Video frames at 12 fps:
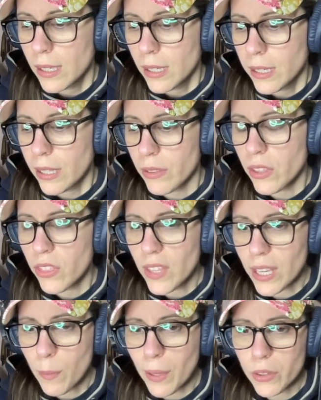Now, the
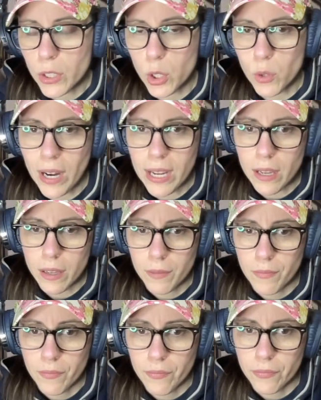thing about the Correa
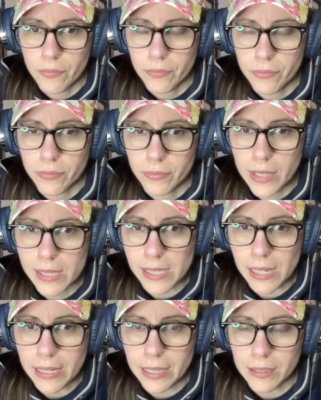
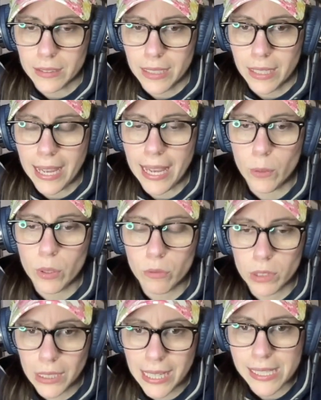signing and how it
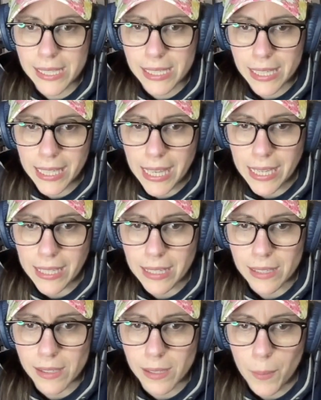relates to the
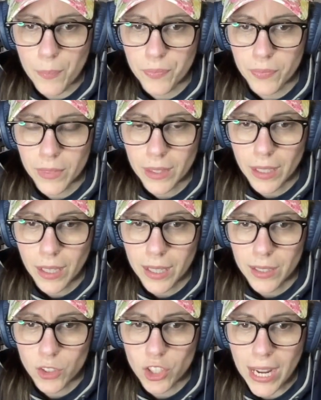Yankees,
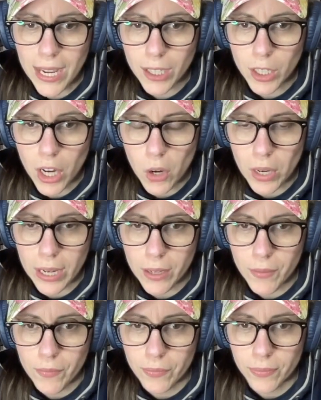Jack
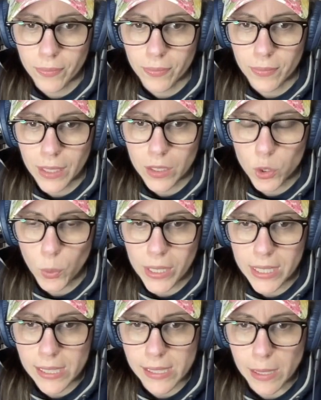Curry
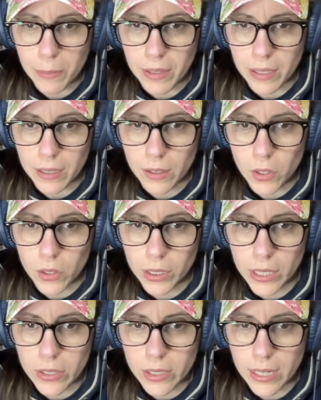tweeted something
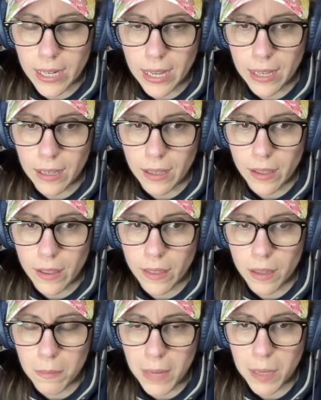earlier today
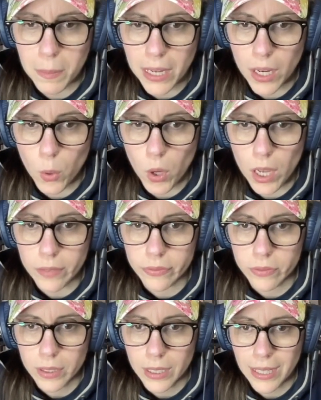that made me go off.